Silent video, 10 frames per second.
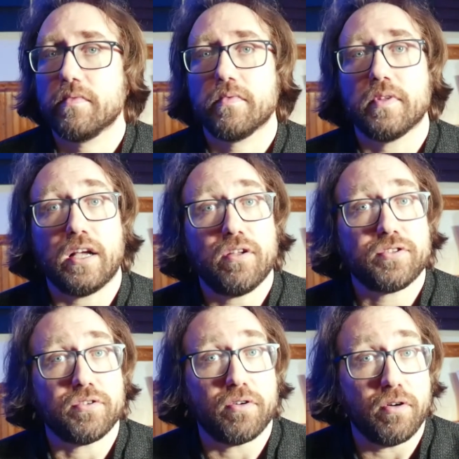I
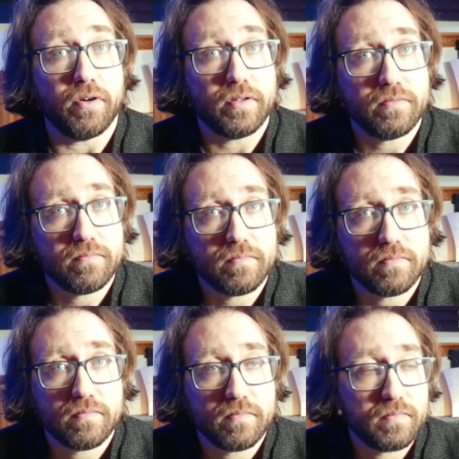also heard
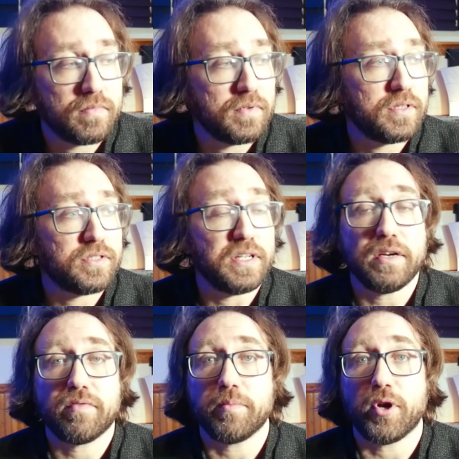sing
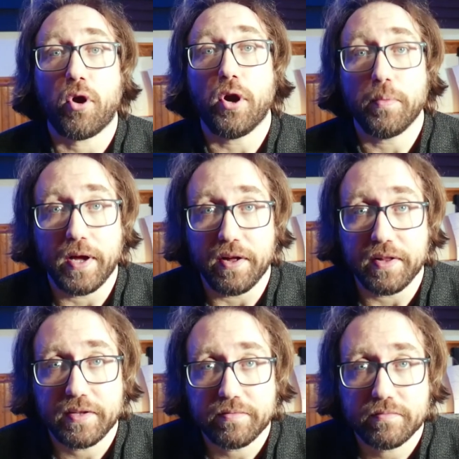from your hard
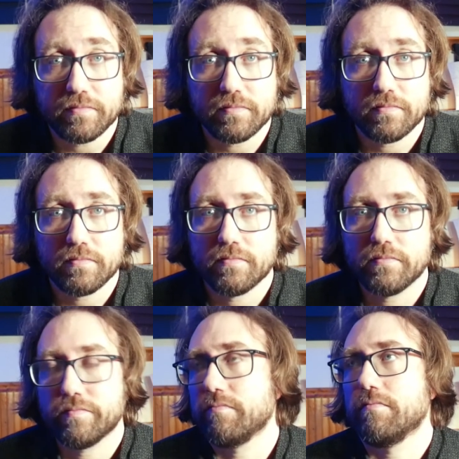palate.
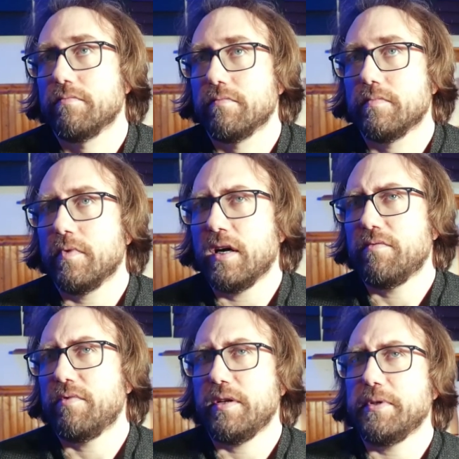What?
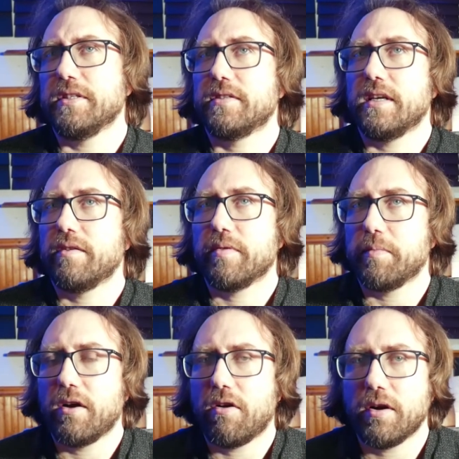What do you mean sing from
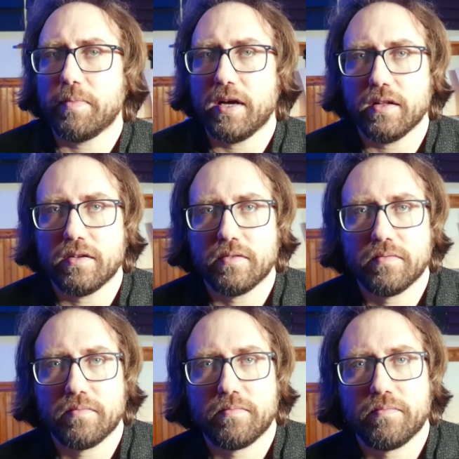my hard palate?
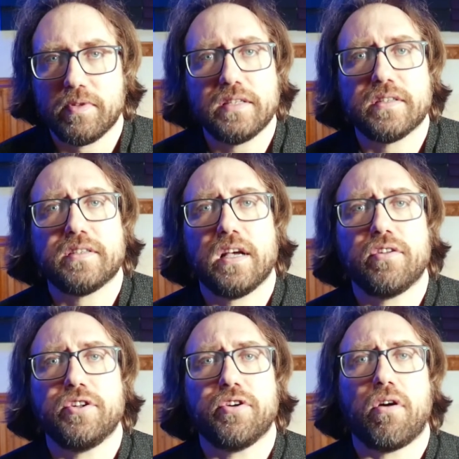Place a sound
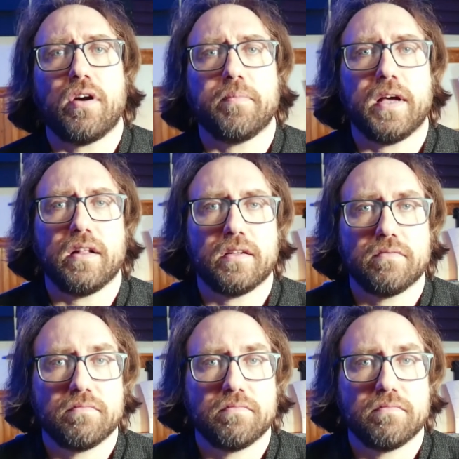in your hard palate.